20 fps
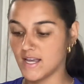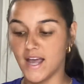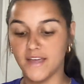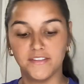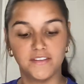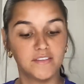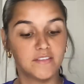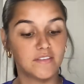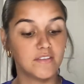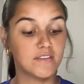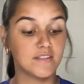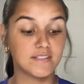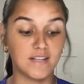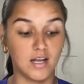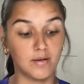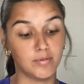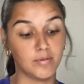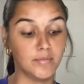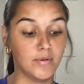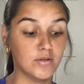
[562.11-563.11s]
I think that the style
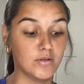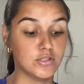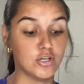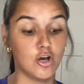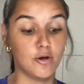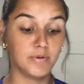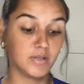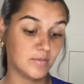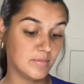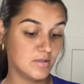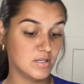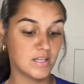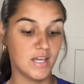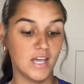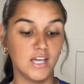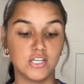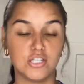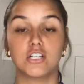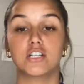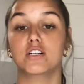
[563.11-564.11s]
promotes open
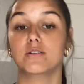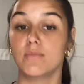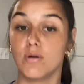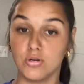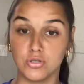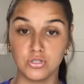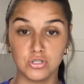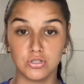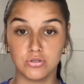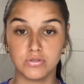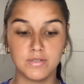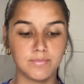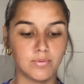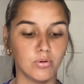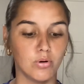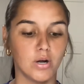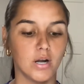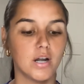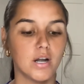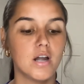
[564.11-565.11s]
communication and emotional
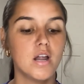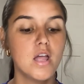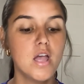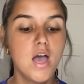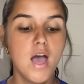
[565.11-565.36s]
support.